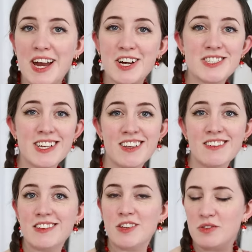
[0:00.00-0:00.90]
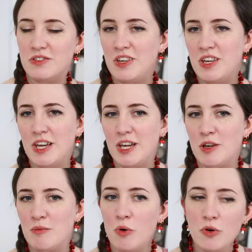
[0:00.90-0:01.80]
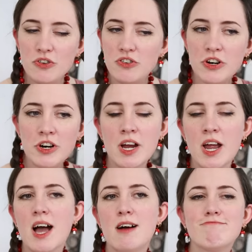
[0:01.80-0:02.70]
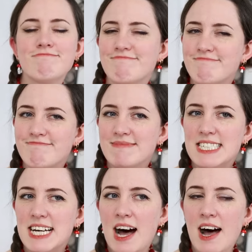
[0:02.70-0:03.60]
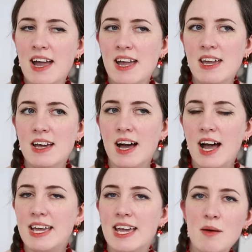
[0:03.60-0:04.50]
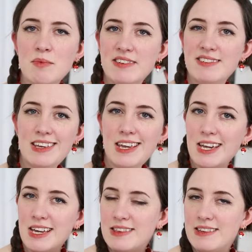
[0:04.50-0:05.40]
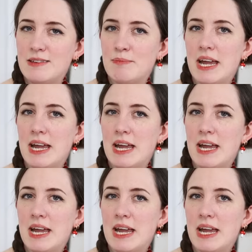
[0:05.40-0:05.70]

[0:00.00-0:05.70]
the hairstyles that you see in portraiture, I, I kept seeing these